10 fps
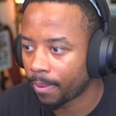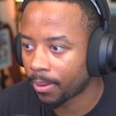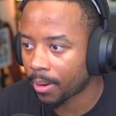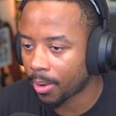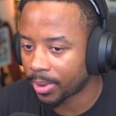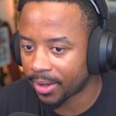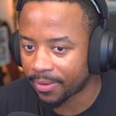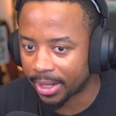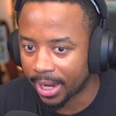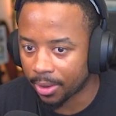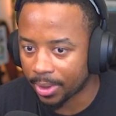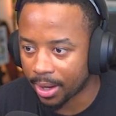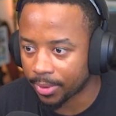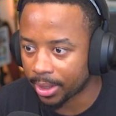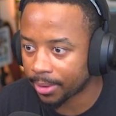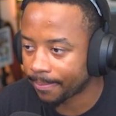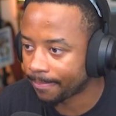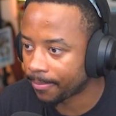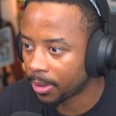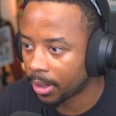All right, we definitely can't go that way.
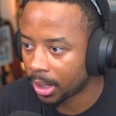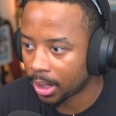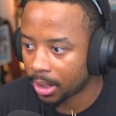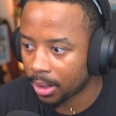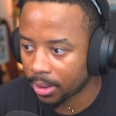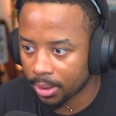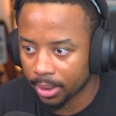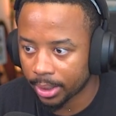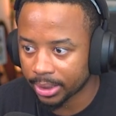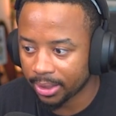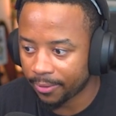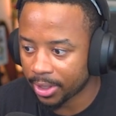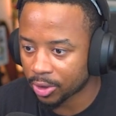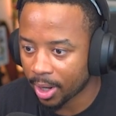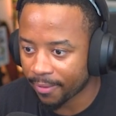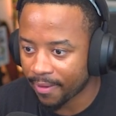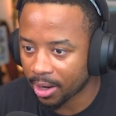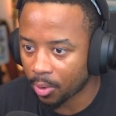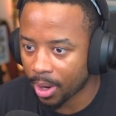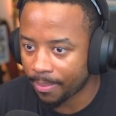Let's see if we can try to
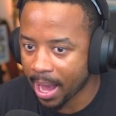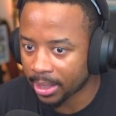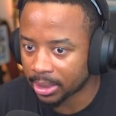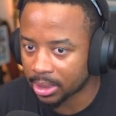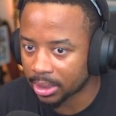find our way back to the